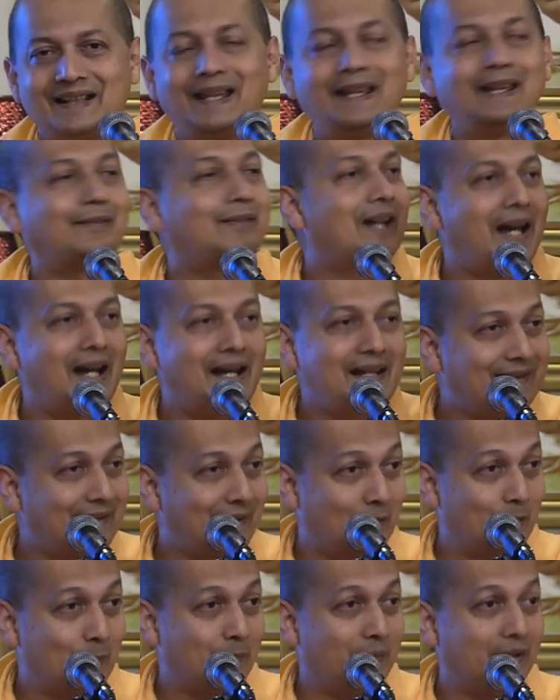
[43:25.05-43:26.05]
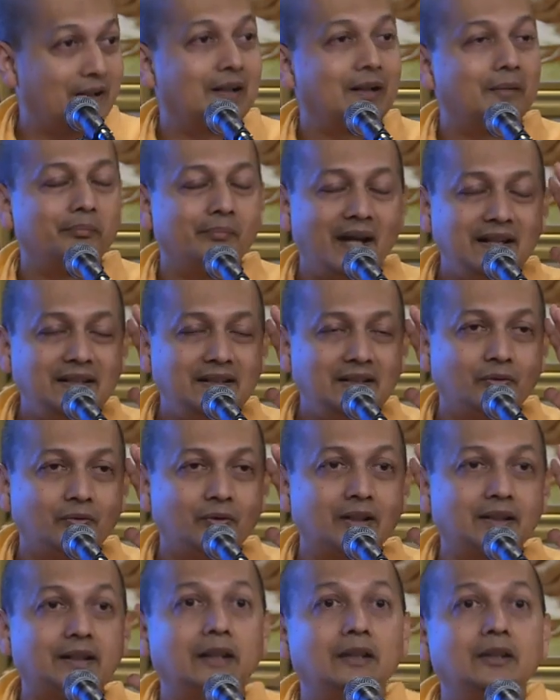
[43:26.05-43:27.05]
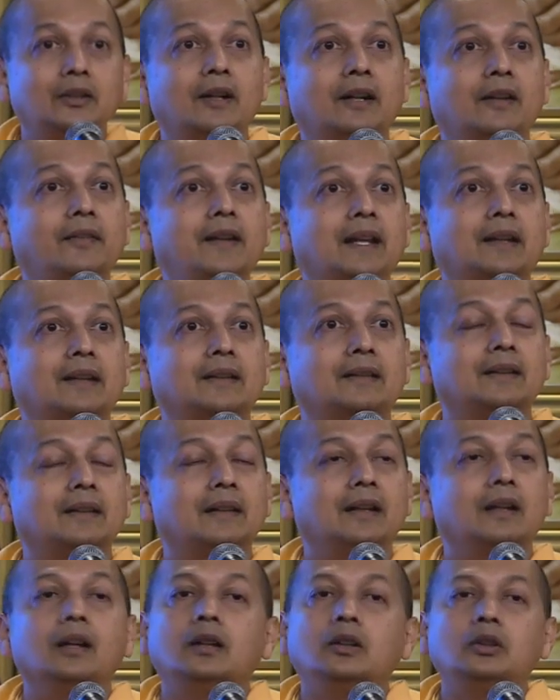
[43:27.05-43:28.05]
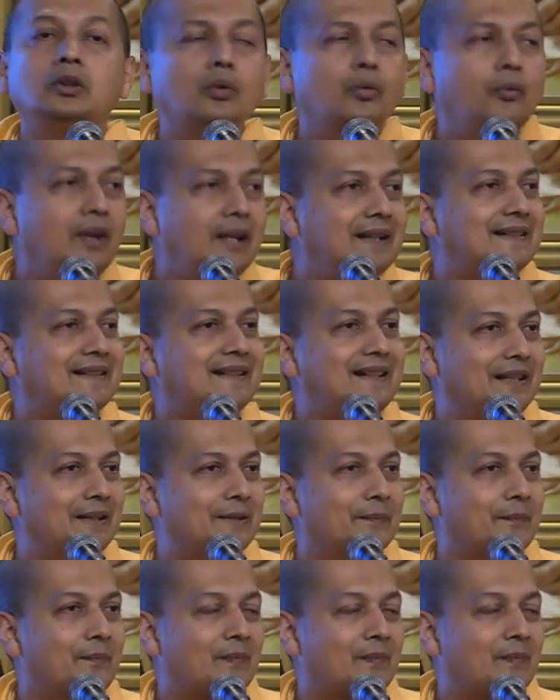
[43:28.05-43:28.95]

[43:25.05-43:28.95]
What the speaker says: If the eyes are open, mind is working, you're awake, you will see.